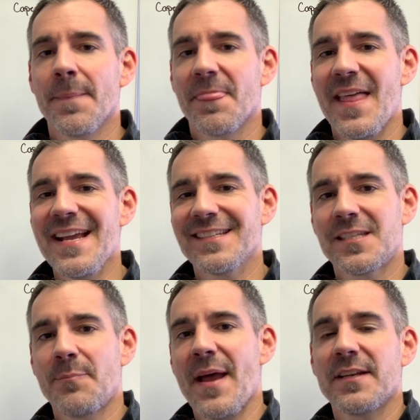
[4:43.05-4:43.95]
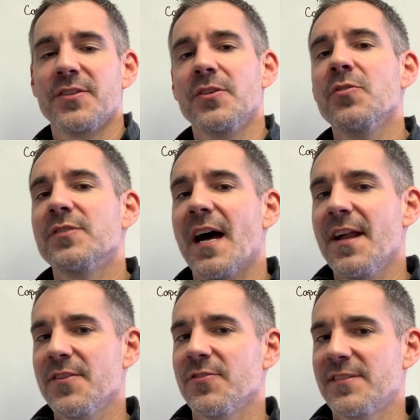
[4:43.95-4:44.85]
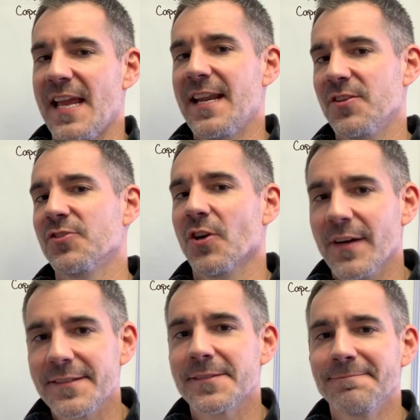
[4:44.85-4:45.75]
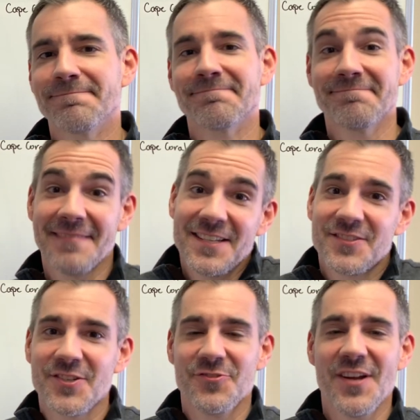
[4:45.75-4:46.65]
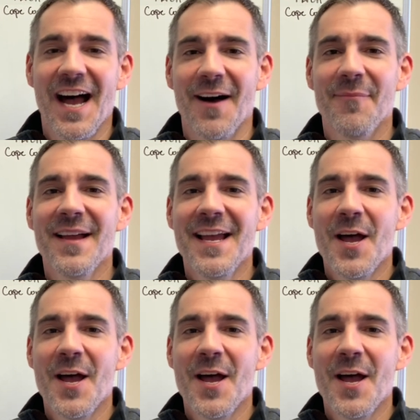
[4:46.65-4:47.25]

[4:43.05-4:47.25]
They expect you to understand insurance. That's your job.